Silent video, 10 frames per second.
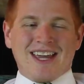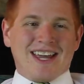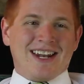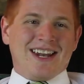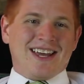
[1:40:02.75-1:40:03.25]

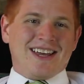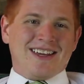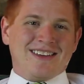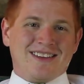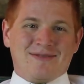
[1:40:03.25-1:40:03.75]
And
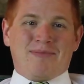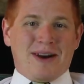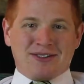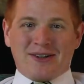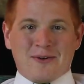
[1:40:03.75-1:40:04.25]

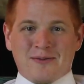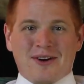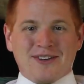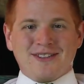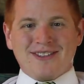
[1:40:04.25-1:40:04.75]
bare stone
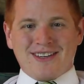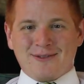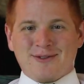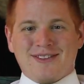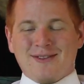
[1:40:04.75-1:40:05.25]
walls.
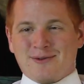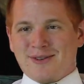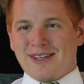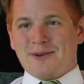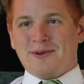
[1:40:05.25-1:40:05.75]
It was
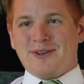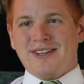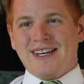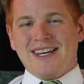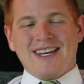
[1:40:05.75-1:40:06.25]
really
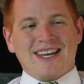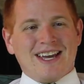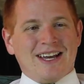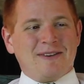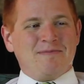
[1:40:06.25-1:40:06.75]
cool.
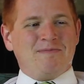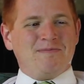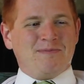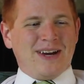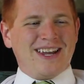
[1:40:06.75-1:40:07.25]

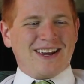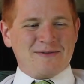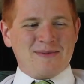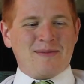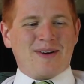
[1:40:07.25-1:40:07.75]
But I
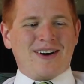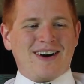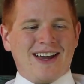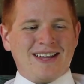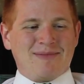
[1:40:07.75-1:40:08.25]

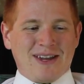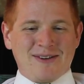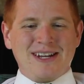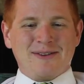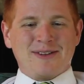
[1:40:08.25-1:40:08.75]
remember I had my
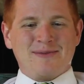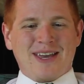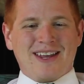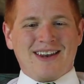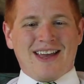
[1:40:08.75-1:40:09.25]
greenie with
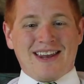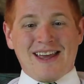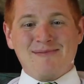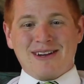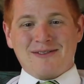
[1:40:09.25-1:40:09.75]
me, and
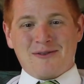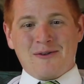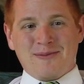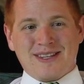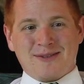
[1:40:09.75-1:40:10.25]
I'd been in
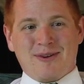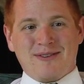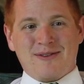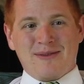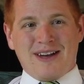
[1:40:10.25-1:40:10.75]
Rome at this
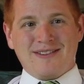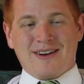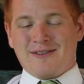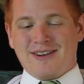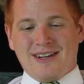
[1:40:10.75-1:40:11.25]
point
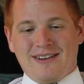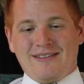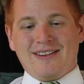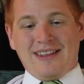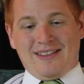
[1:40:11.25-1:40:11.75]
in
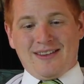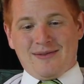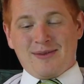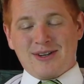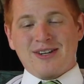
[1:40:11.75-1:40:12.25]

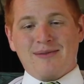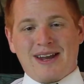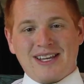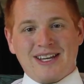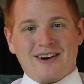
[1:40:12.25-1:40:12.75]
the mission
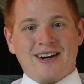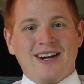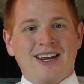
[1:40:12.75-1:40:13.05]
about a year.